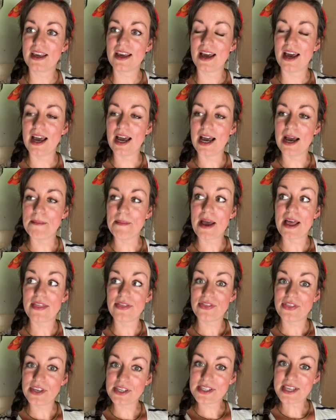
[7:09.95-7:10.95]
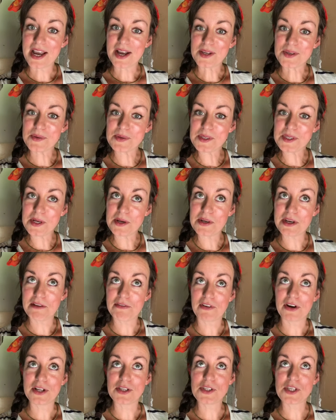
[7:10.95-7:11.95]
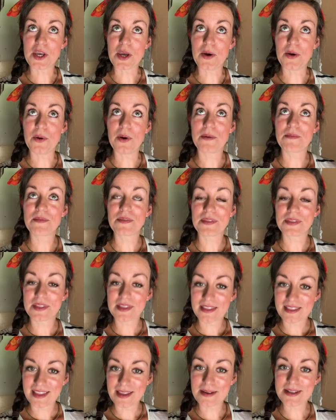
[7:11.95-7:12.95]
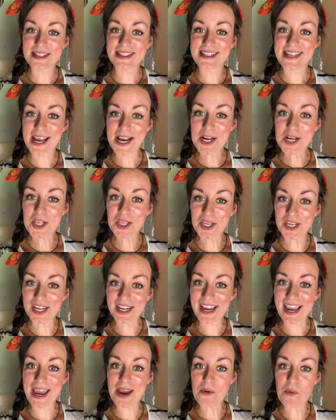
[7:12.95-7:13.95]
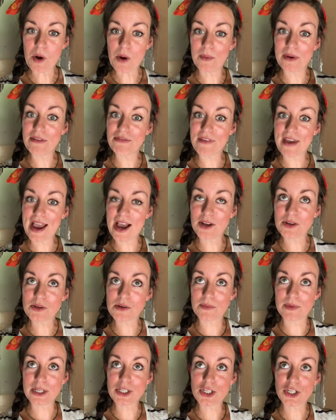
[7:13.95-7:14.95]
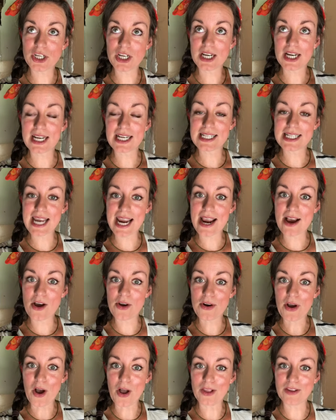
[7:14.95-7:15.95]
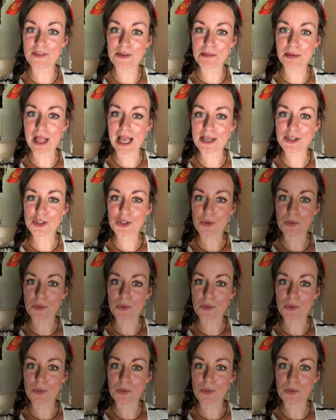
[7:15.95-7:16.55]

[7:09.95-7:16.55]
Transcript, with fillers: Um, this house was no different. So let's take a look at what we found when we took down all of the plaster